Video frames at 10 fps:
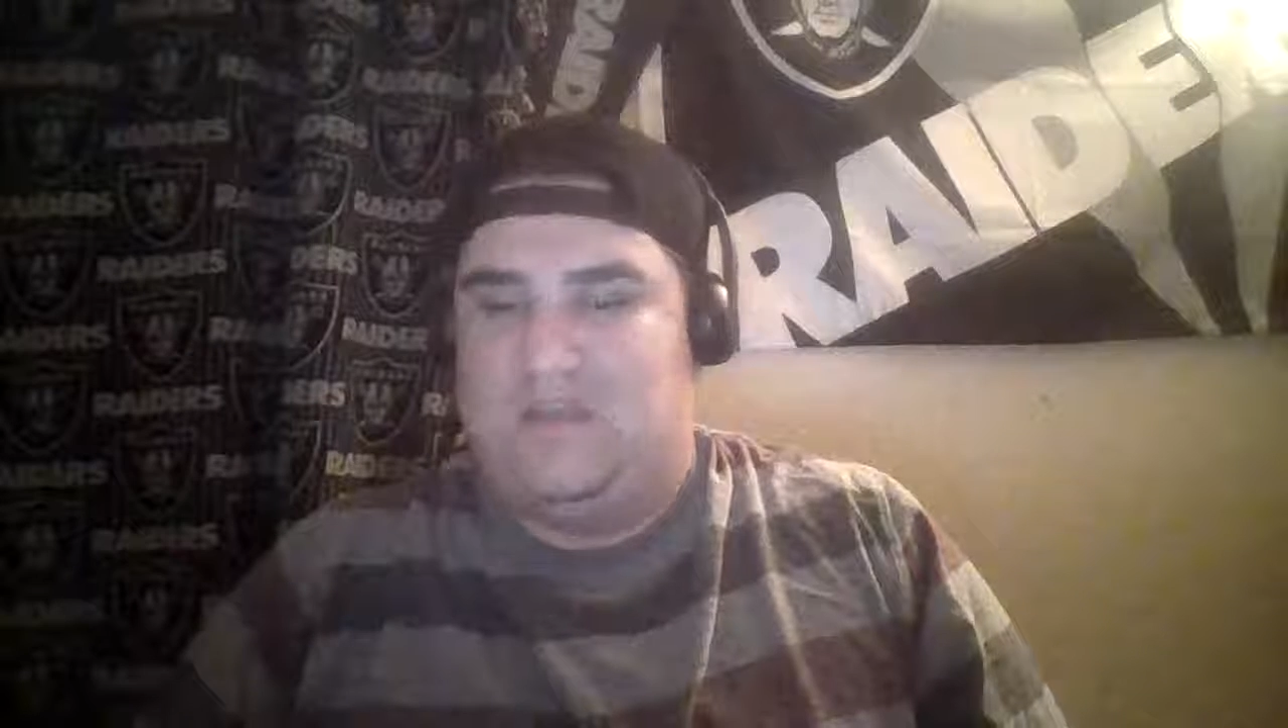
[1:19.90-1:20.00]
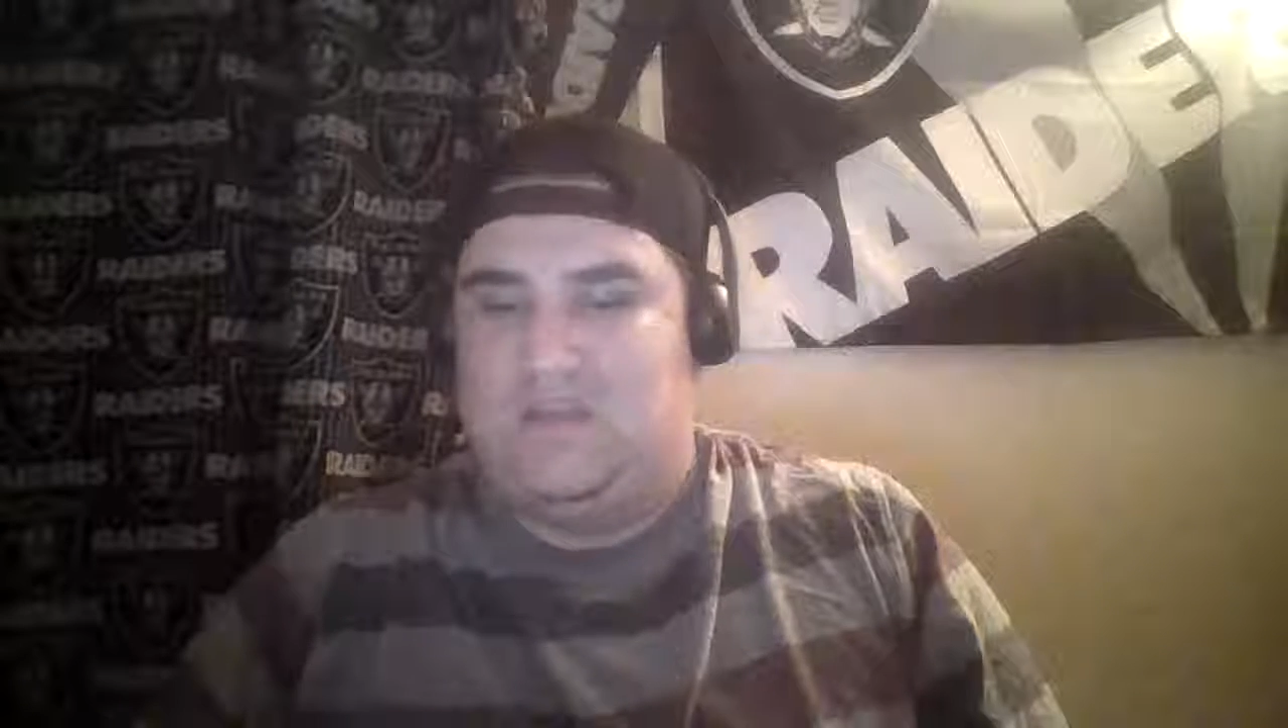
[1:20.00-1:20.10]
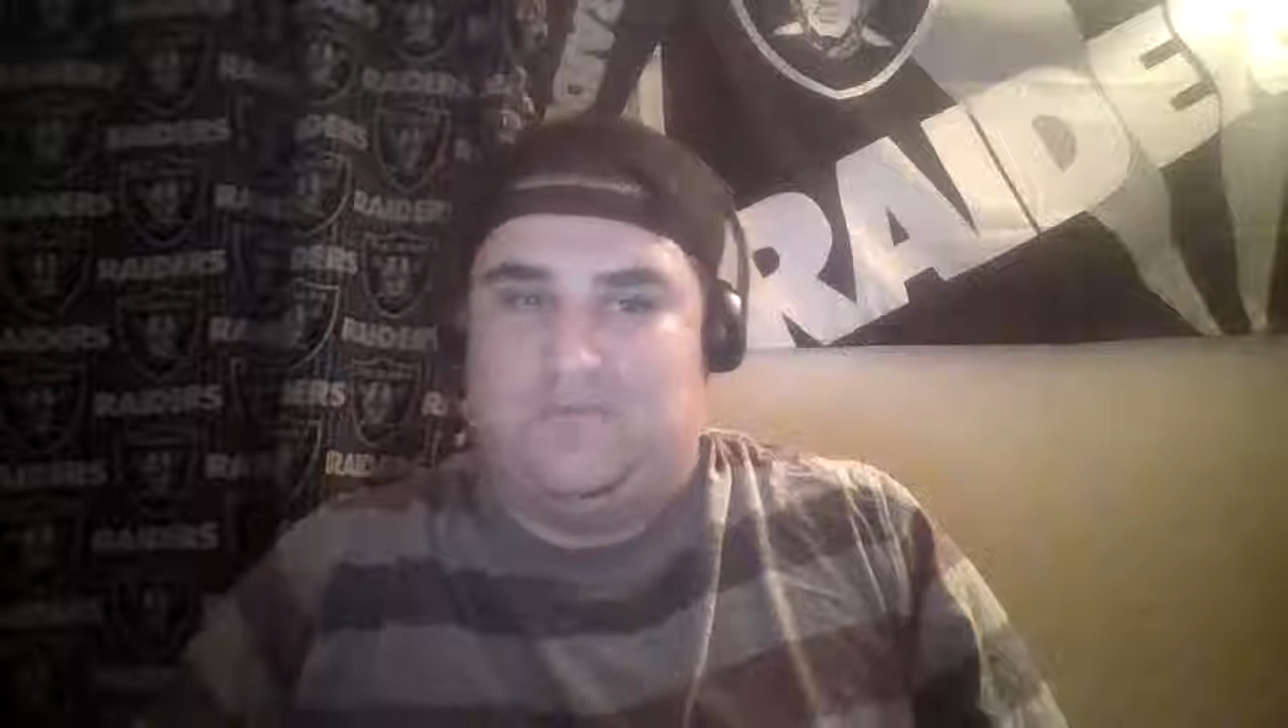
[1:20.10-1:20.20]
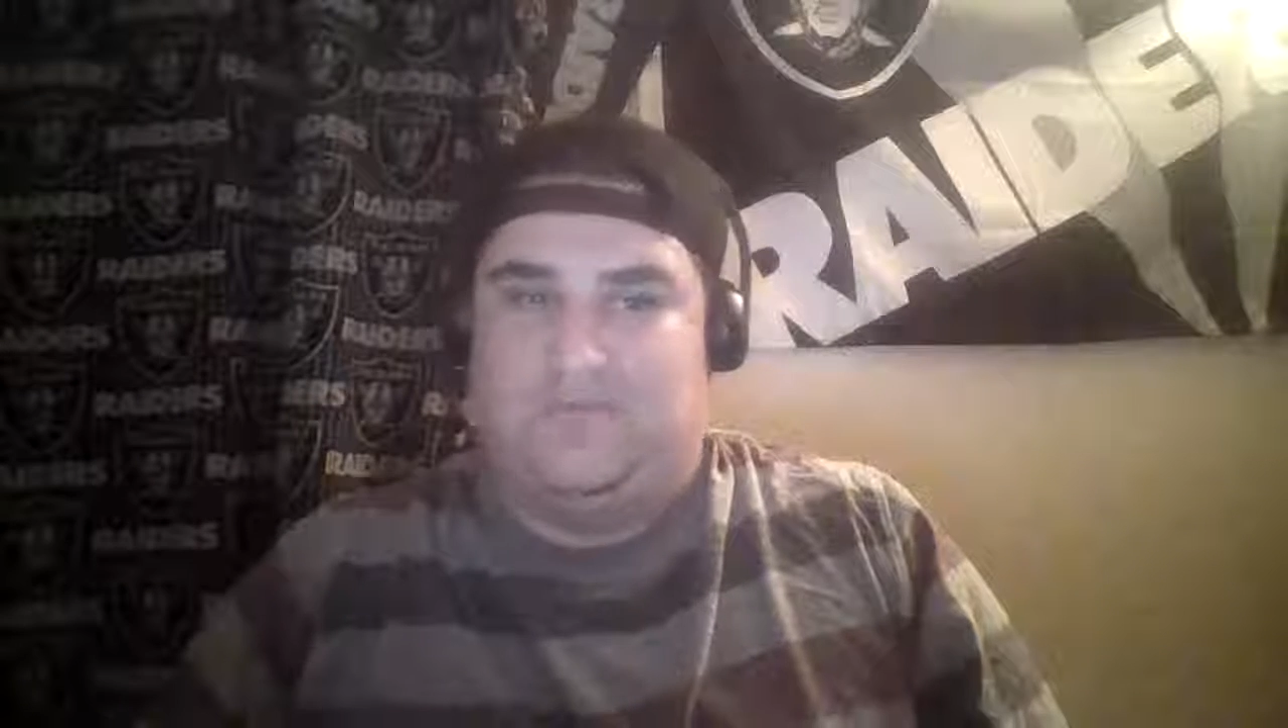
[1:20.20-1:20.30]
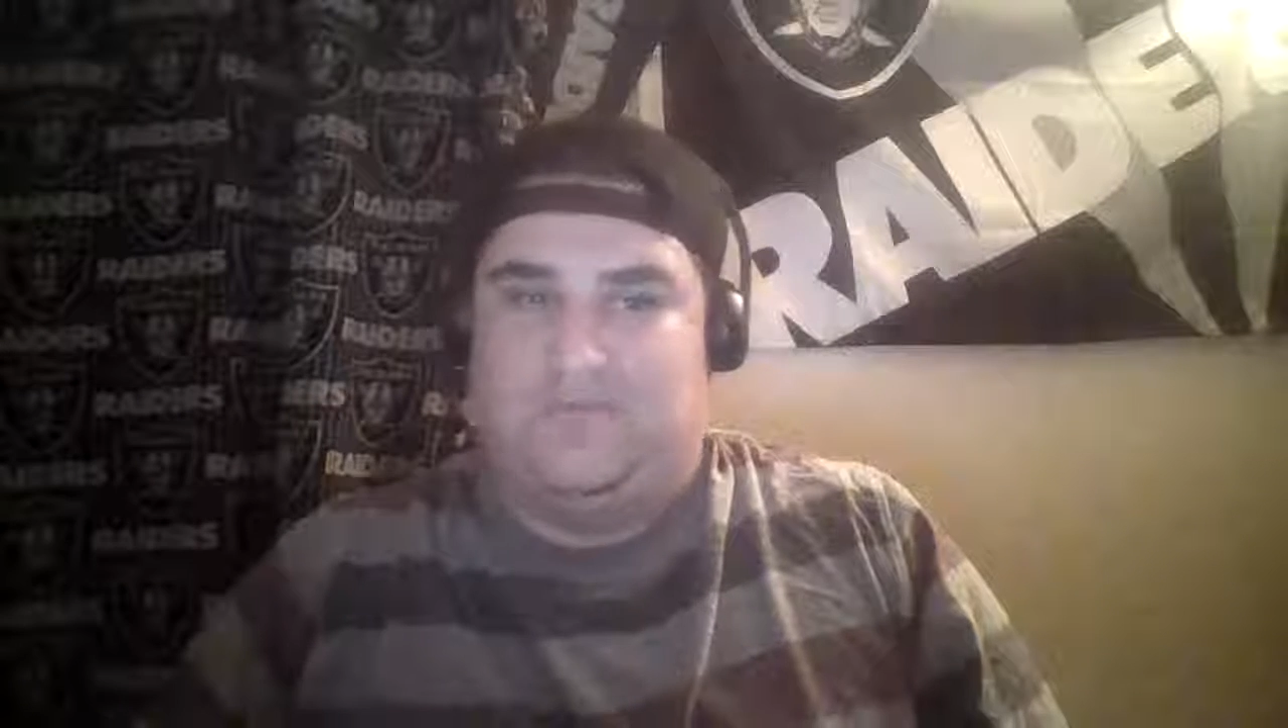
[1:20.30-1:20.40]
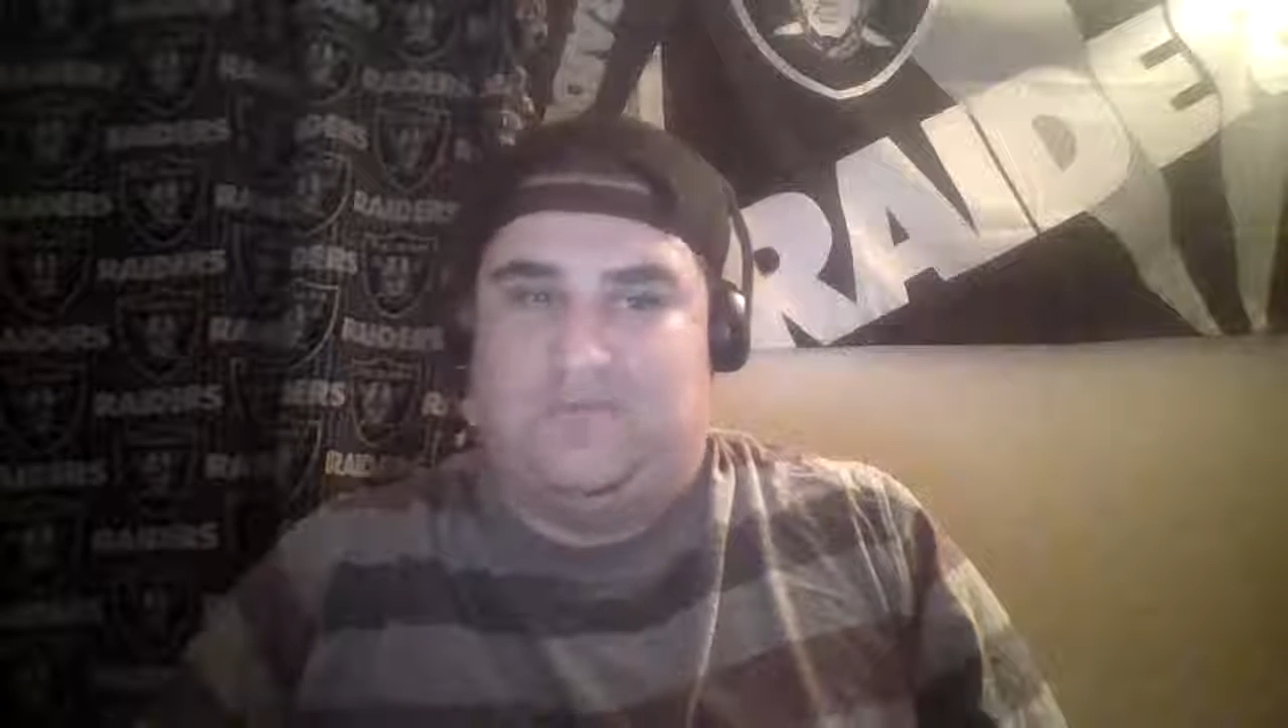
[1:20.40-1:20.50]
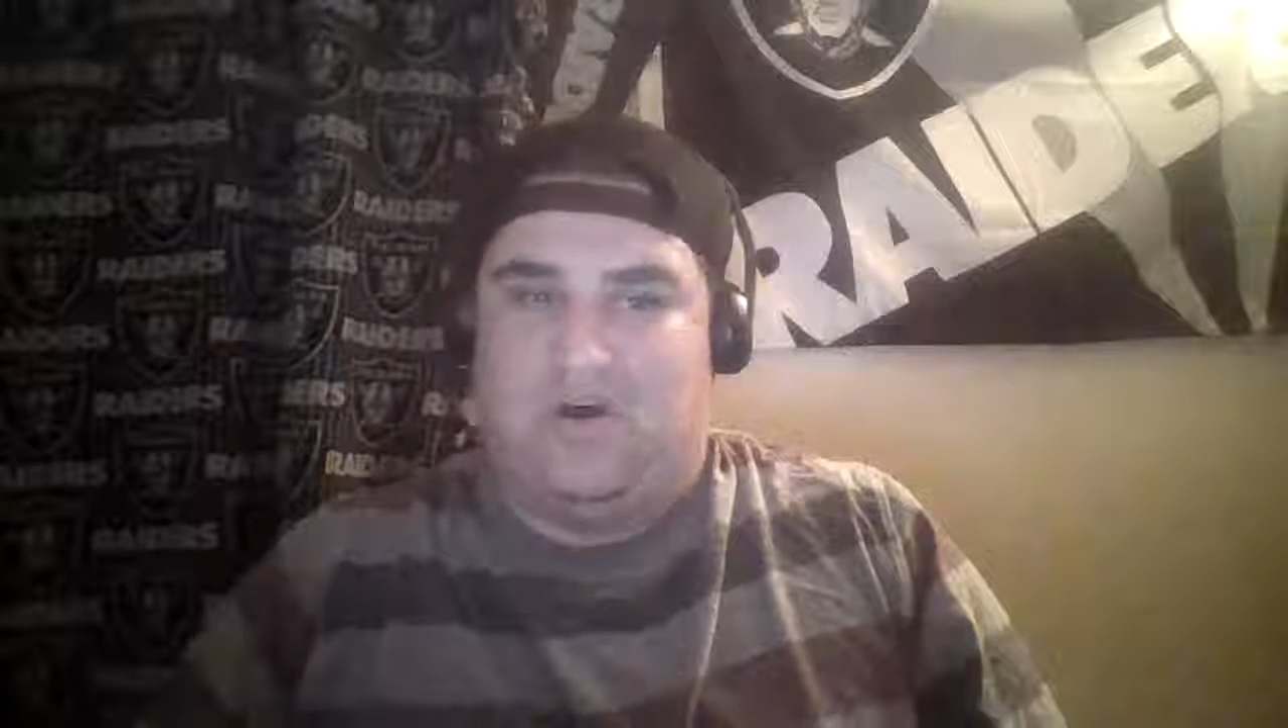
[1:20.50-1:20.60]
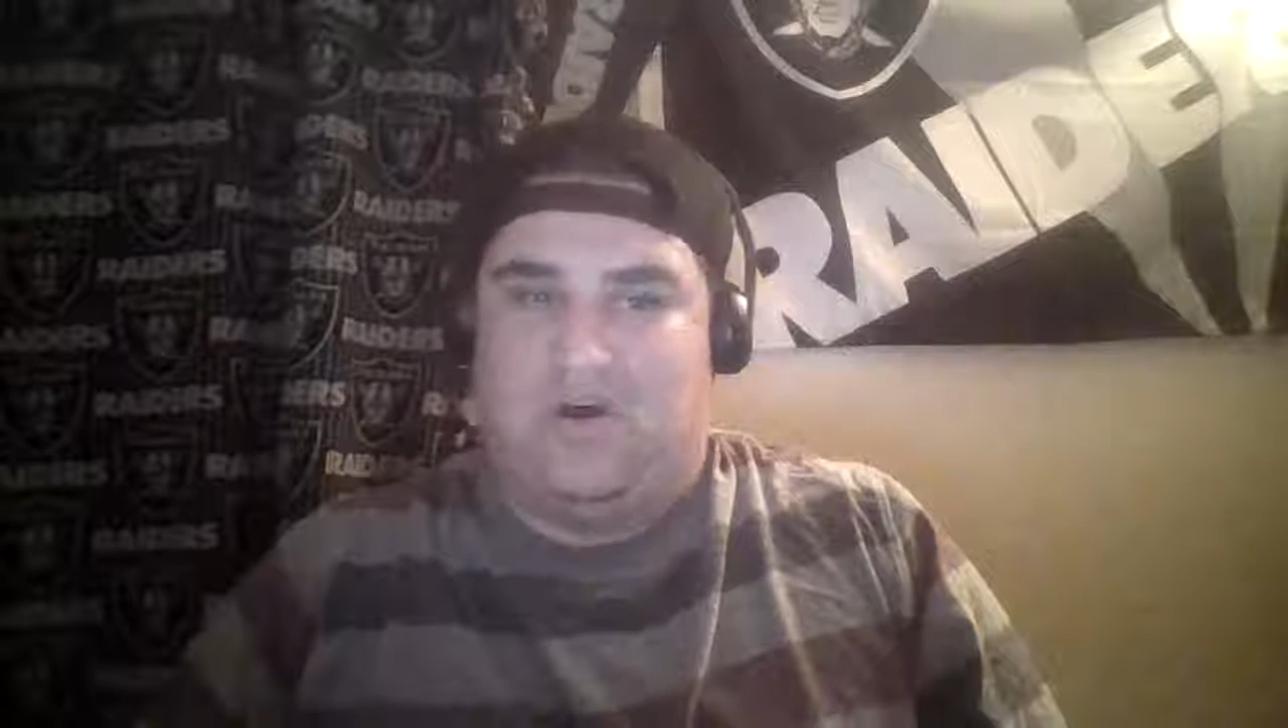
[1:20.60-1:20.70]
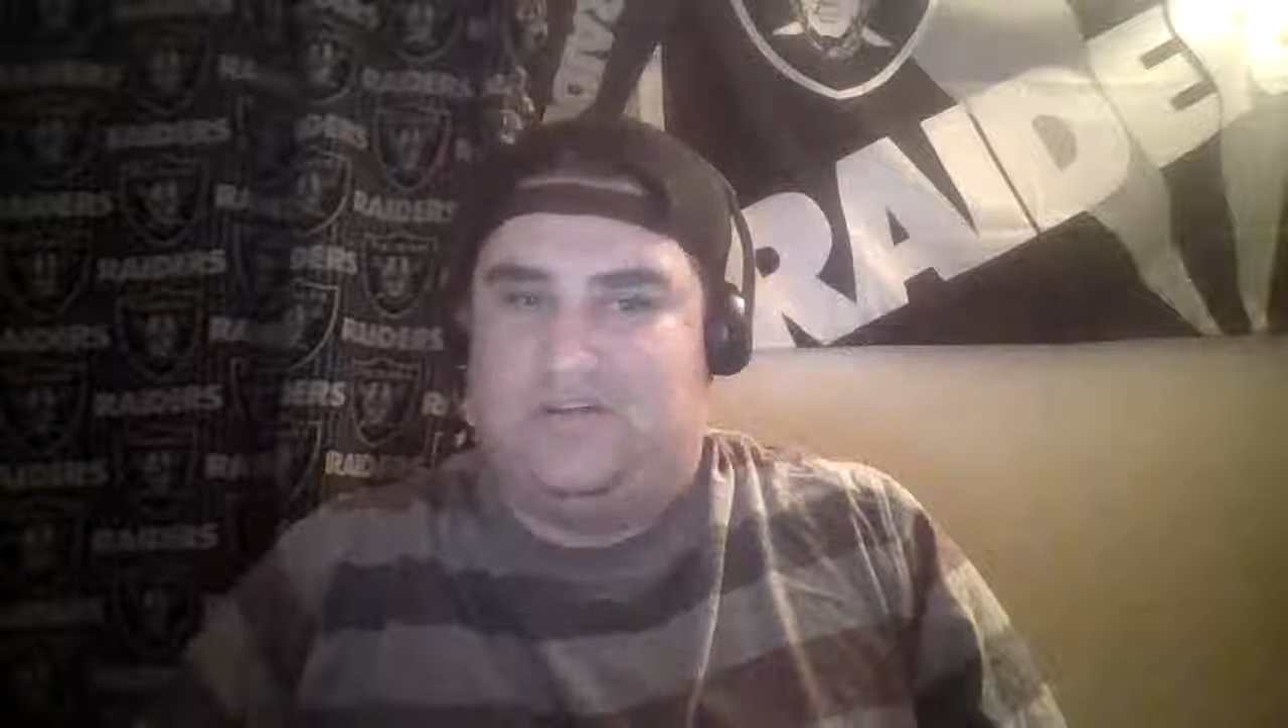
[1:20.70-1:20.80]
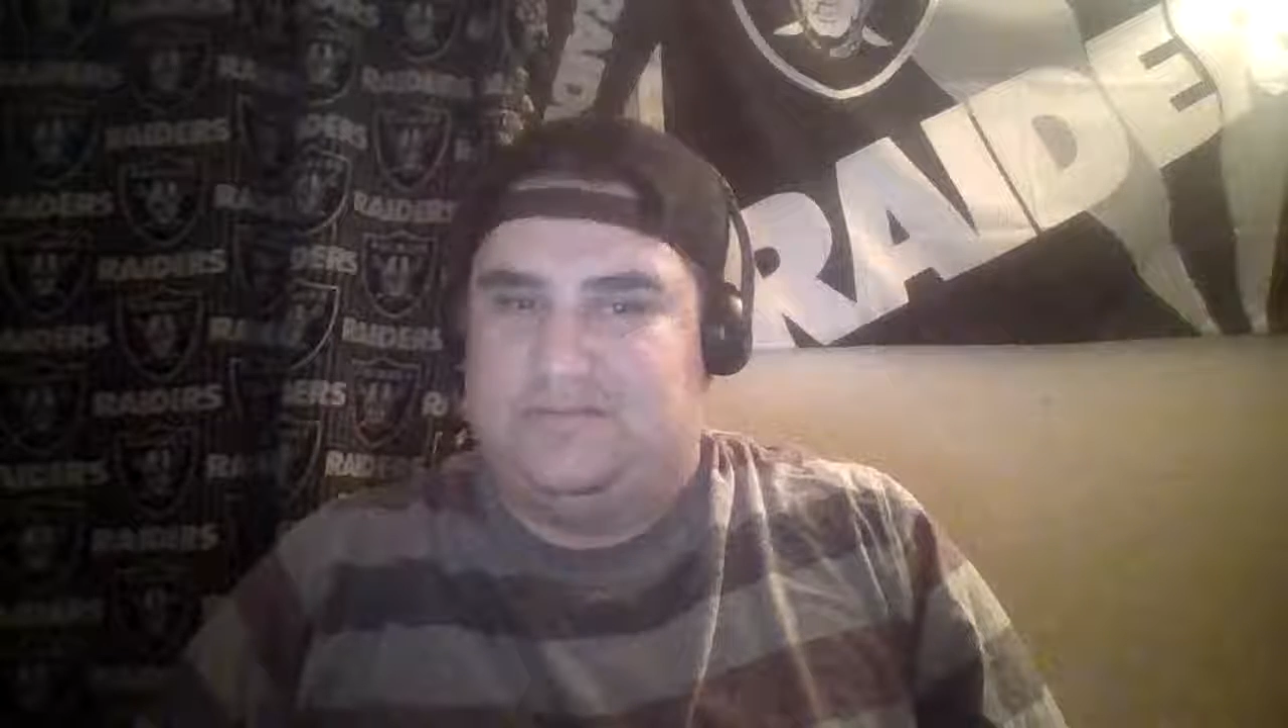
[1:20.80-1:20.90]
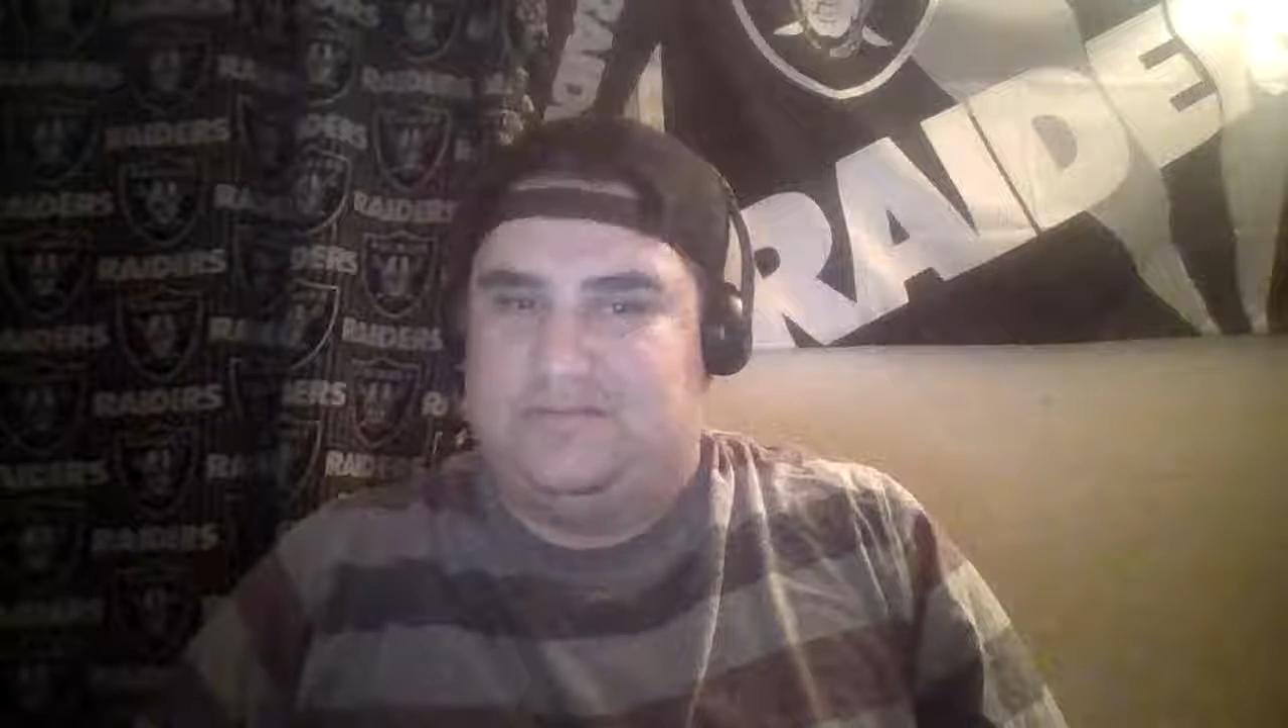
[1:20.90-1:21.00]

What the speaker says: move the ball.